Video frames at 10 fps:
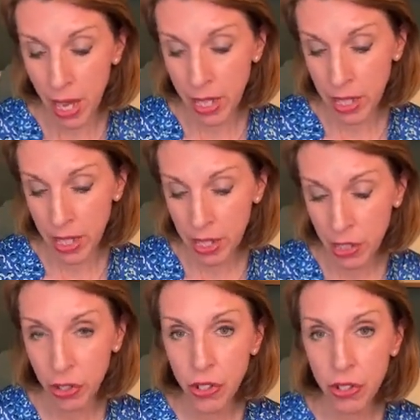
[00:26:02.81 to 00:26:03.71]
And
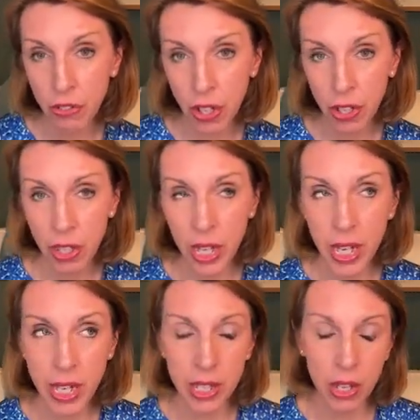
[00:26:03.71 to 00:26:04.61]
testosterone
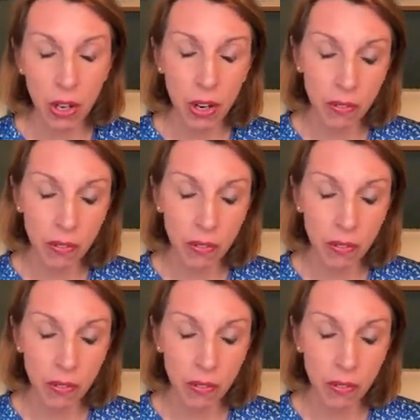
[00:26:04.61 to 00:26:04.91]
is